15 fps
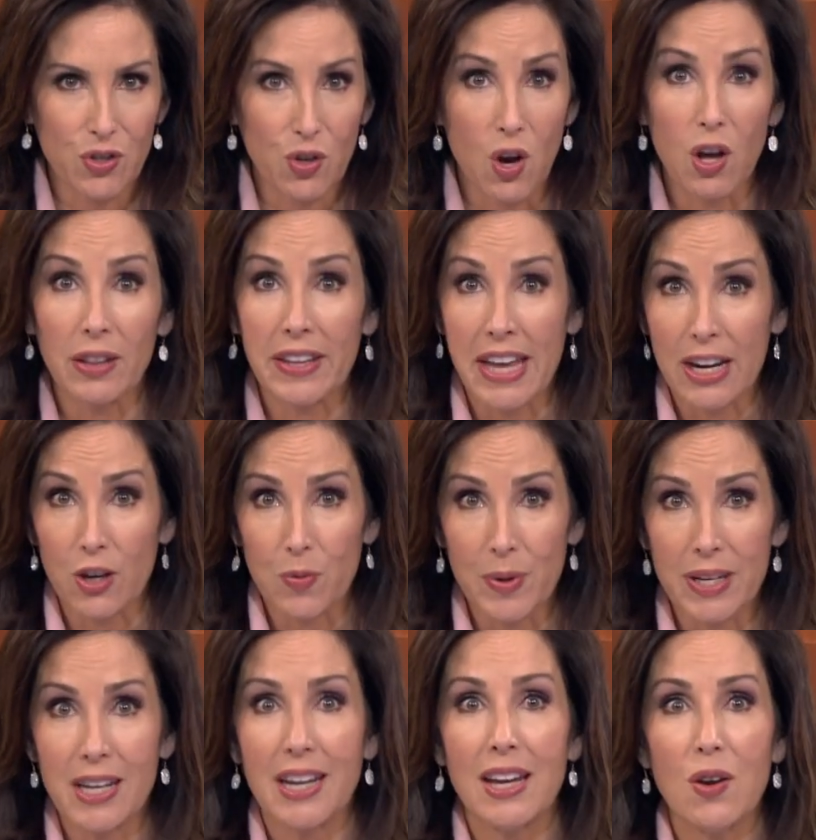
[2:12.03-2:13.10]
call the
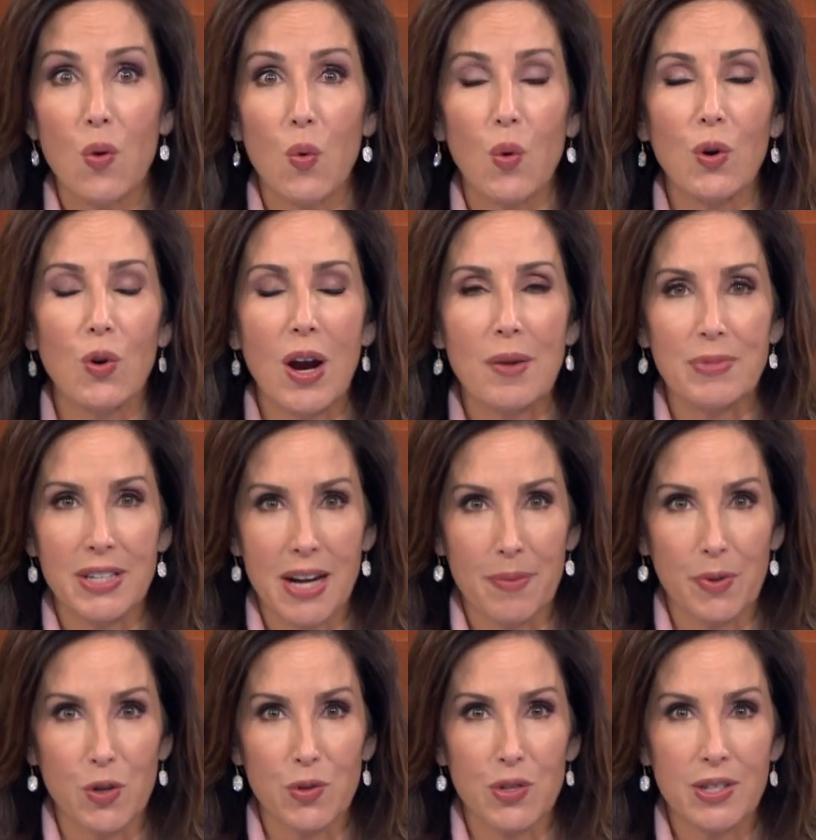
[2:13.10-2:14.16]
NOPD or Crime
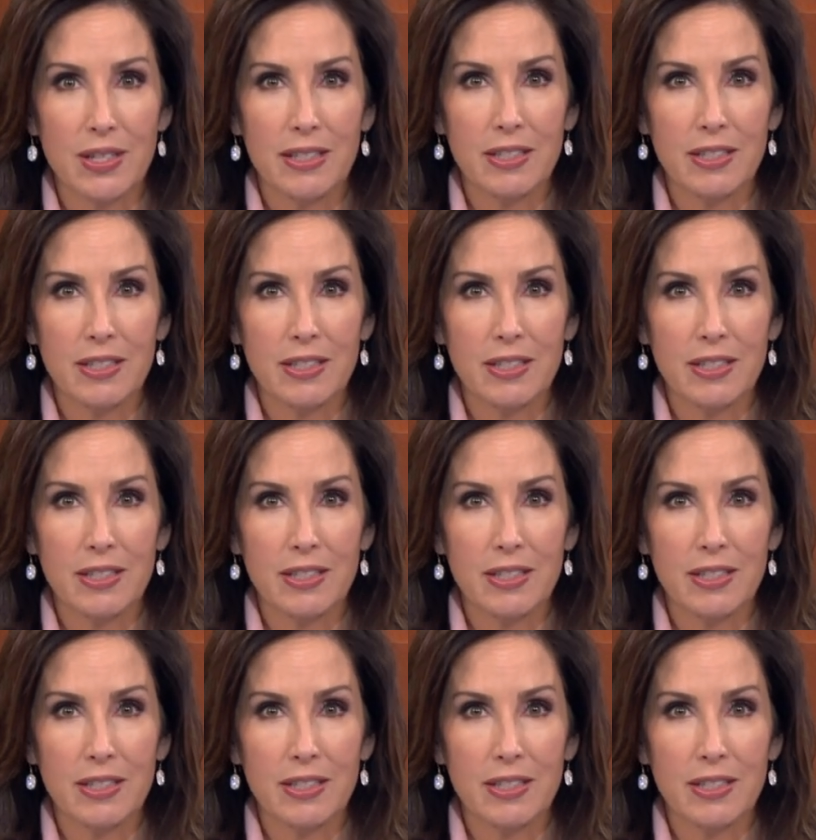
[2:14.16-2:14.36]
Stoppers.